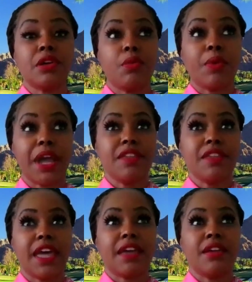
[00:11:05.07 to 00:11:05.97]
So the
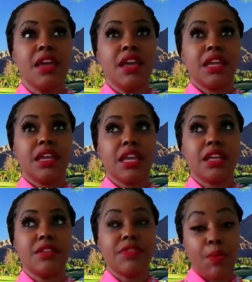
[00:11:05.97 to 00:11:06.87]
way that
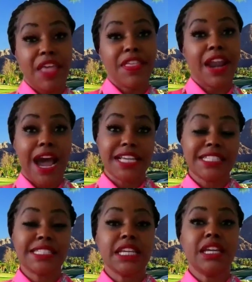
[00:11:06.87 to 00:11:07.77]
the way that I
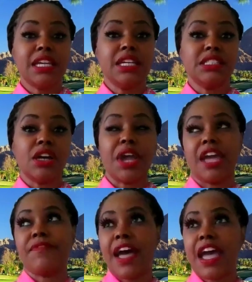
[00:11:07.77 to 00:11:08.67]
see it is
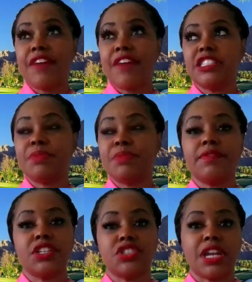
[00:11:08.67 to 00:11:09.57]
okay, if I have this
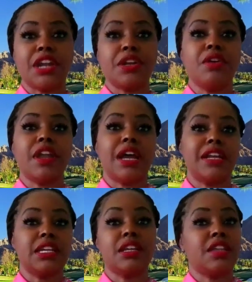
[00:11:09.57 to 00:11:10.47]
big vision, I know that
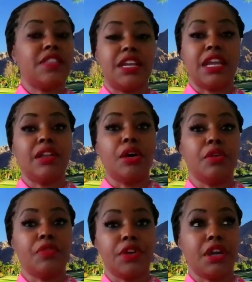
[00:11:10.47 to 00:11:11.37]
I didn't get that
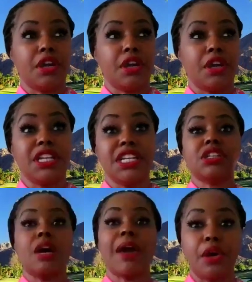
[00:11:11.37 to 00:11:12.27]
download for nothing. It didn't
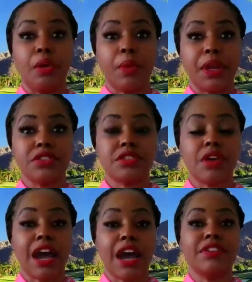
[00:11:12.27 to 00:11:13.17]
just come out of nowhere.
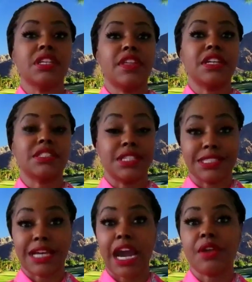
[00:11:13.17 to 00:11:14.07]
So obviously that's
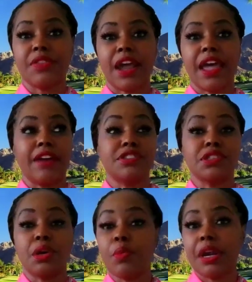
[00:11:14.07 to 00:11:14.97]
a desire that I have
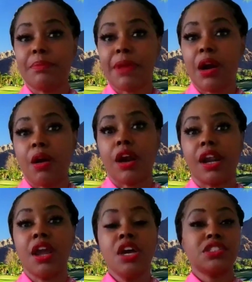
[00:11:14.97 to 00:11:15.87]
somewhere in my
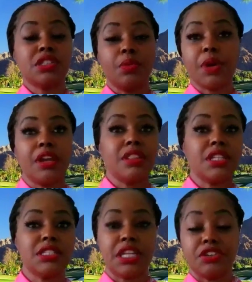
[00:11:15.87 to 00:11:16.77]
heart, somewhere in
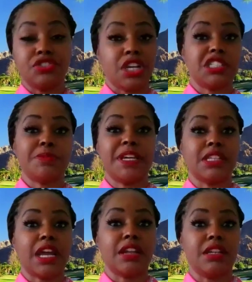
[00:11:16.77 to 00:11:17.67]
this energetic
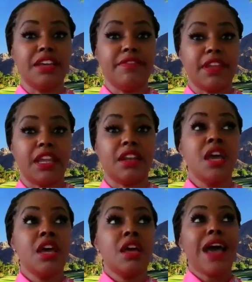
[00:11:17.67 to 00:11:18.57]
space that I live in.
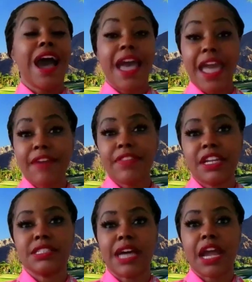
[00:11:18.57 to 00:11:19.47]
I have
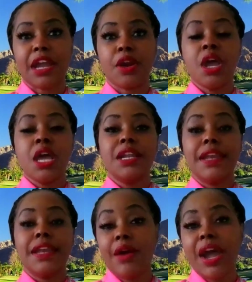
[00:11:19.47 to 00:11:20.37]
that desire.
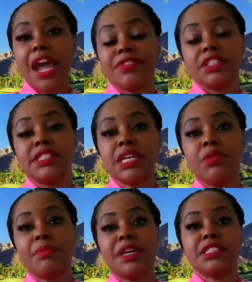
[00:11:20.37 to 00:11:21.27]
Now I have to
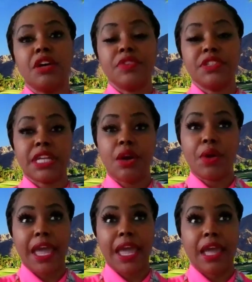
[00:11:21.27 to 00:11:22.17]
sit with myself and say,
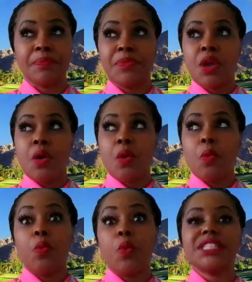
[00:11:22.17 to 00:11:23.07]
okay,
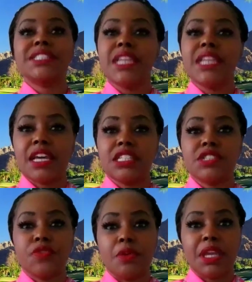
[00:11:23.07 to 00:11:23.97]
what's
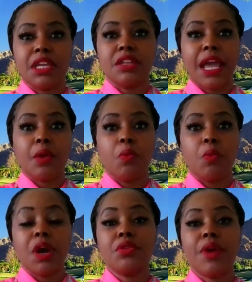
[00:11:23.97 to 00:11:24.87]
next for me? Like,
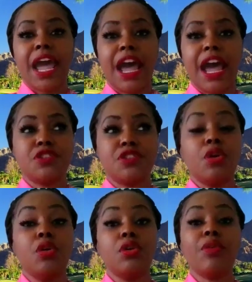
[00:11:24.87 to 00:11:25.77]
what do I have
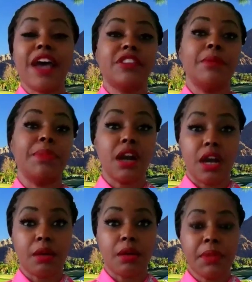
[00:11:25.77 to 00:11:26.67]
to, who do I have to
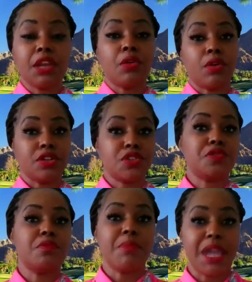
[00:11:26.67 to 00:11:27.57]
become in order
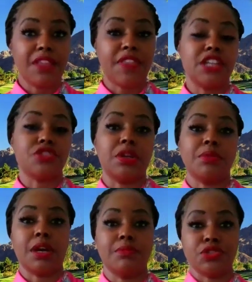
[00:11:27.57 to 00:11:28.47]
to make that
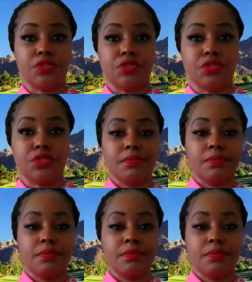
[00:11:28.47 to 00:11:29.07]
dream come true?